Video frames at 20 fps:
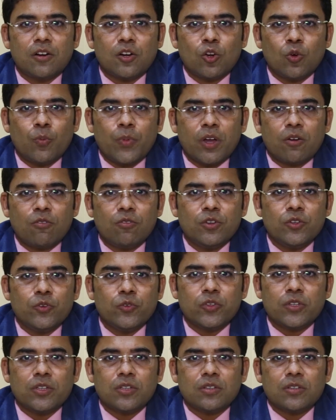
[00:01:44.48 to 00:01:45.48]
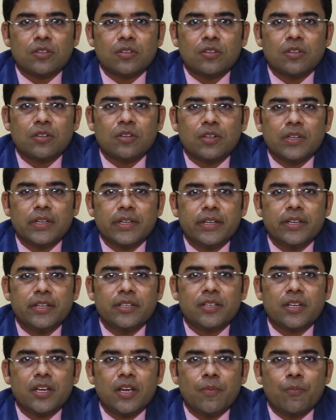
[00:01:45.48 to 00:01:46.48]
Tobacco use
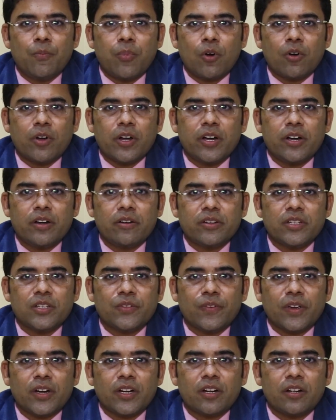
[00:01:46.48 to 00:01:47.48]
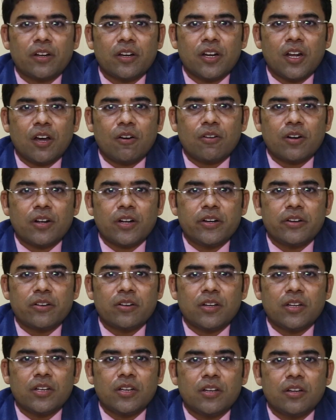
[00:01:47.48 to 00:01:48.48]
is an important risk factor in our
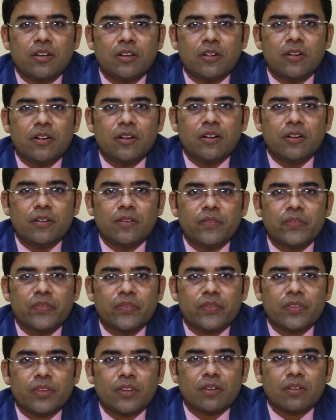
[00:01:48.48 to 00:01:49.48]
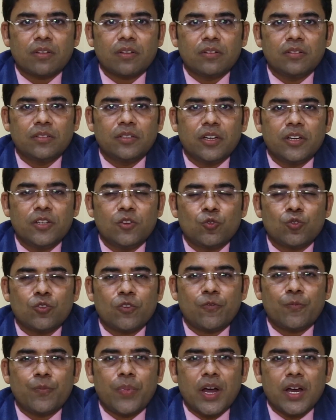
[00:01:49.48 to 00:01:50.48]
country. The use
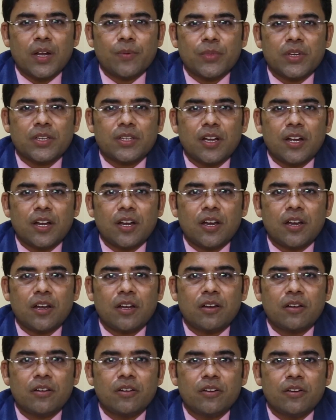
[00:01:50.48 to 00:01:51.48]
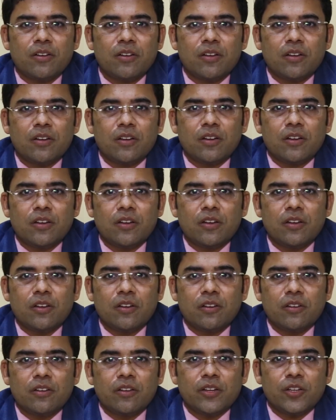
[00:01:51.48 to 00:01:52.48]
of pan masala,
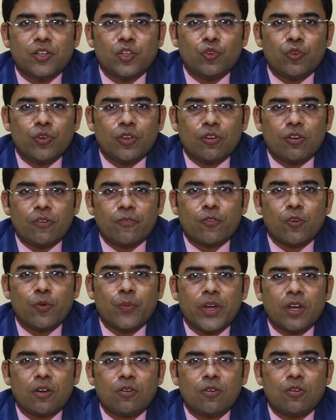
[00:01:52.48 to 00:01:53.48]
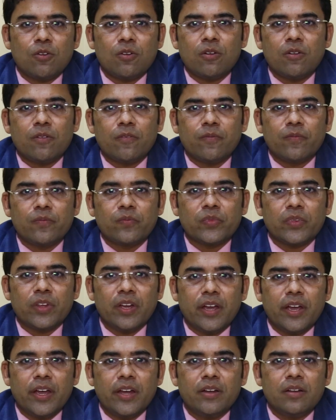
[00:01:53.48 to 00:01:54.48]
chewing of tobacco
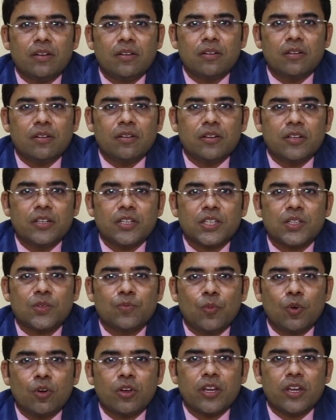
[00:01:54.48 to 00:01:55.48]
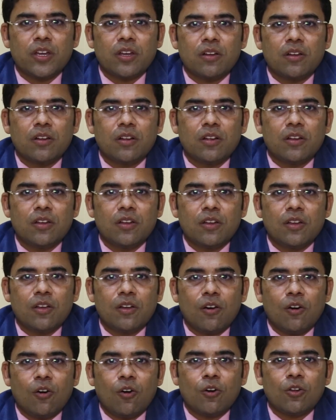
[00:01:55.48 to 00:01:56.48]
and smoking,
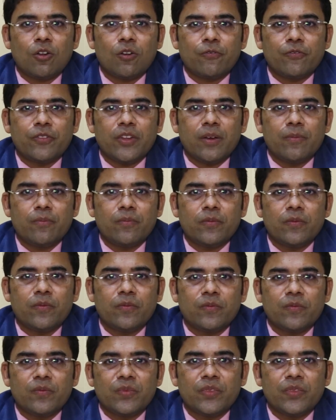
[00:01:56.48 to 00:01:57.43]
all of them,